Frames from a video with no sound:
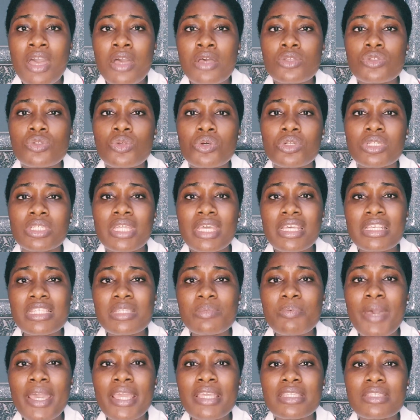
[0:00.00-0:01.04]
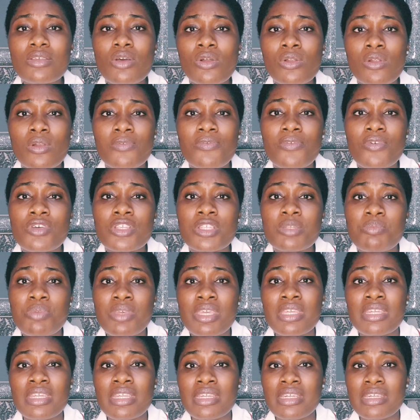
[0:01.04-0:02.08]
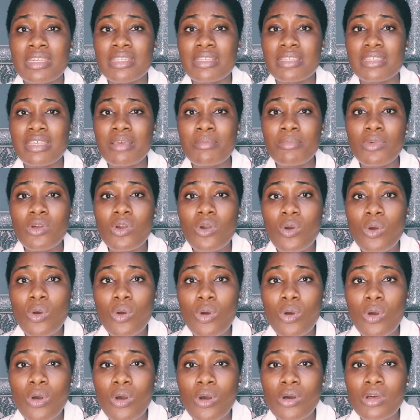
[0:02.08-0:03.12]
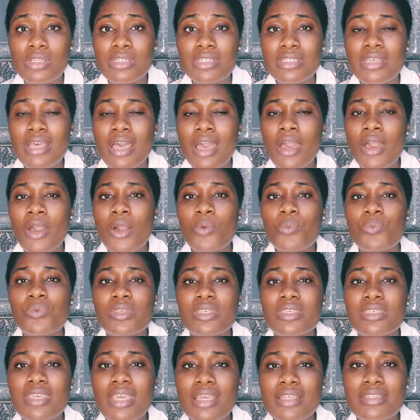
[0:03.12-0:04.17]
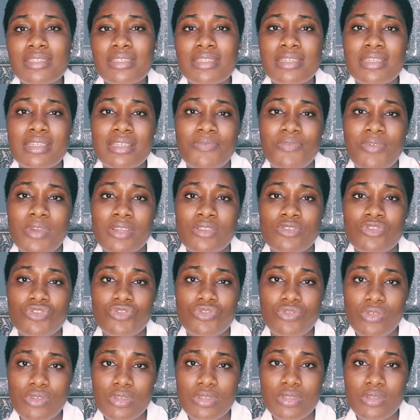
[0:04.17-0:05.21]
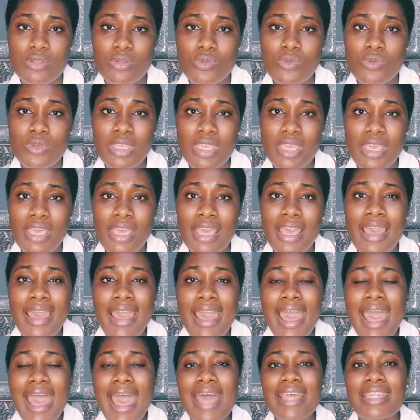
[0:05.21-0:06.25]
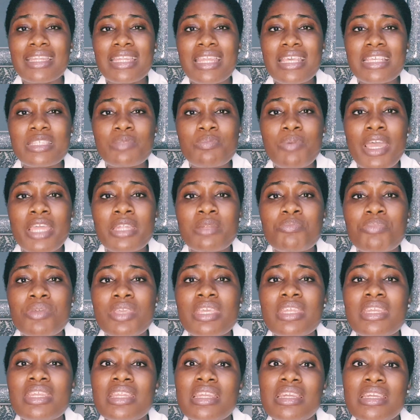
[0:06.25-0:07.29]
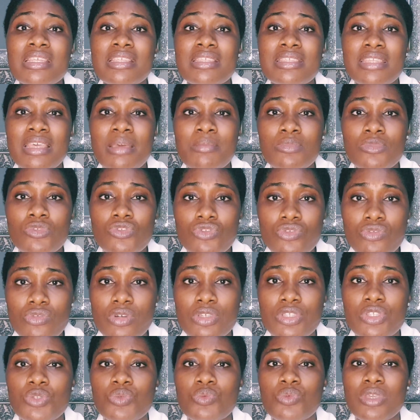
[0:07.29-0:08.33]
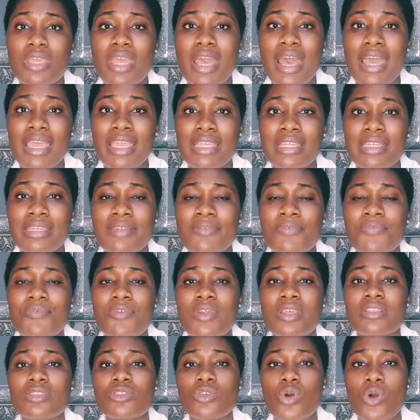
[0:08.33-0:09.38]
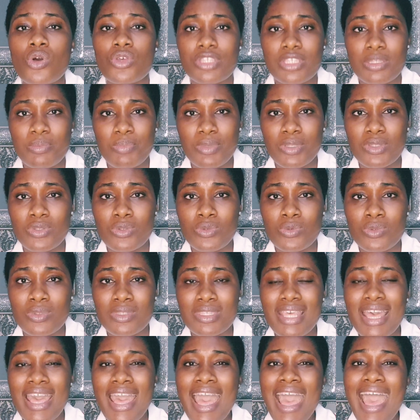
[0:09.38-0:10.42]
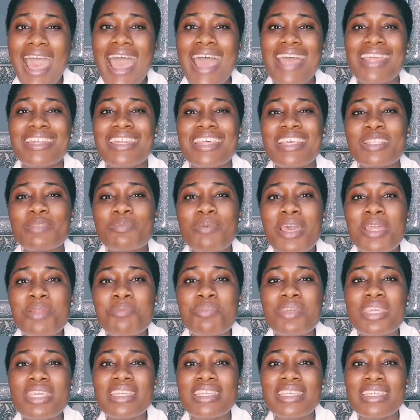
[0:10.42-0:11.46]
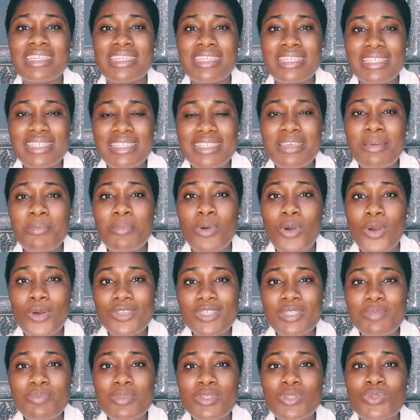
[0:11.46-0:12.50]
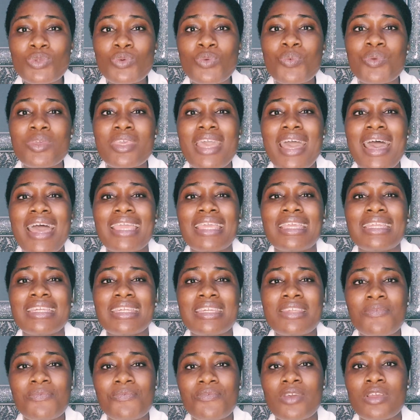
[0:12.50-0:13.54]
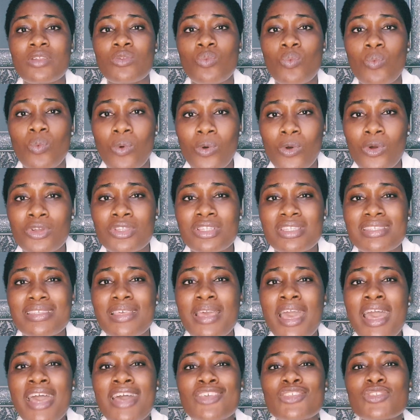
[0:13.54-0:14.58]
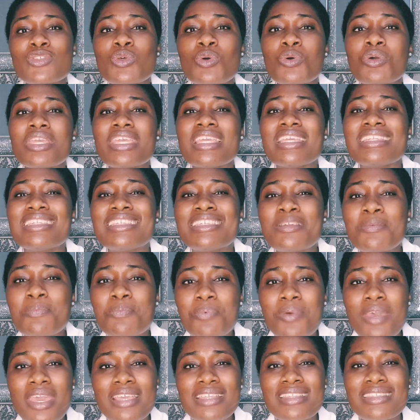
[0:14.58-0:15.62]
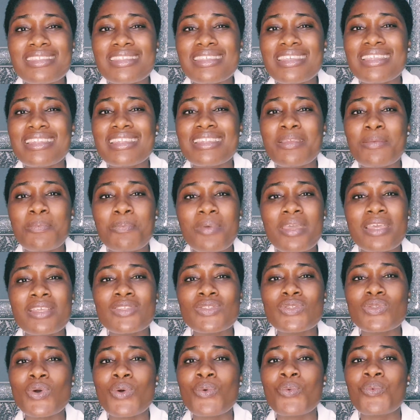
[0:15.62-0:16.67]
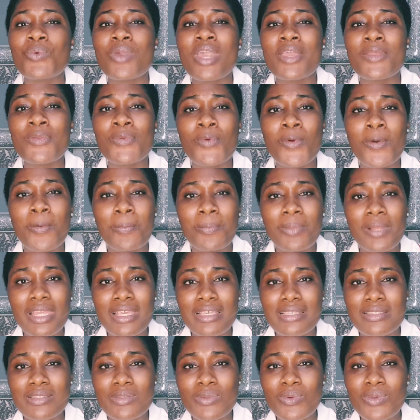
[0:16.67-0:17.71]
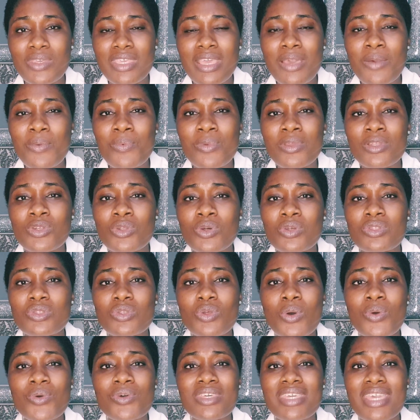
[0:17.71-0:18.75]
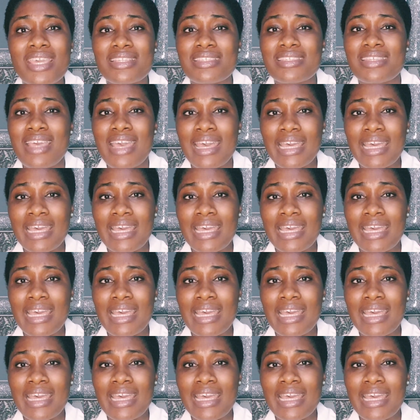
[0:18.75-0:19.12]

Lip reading: So despite all of us being in the same cohort, we get different trusts, okay? And despite being in the same trust, we are in different hospitals. And despite being in the same hospital, we are in different wards. So it depends on where you're placed, okay? We don't all get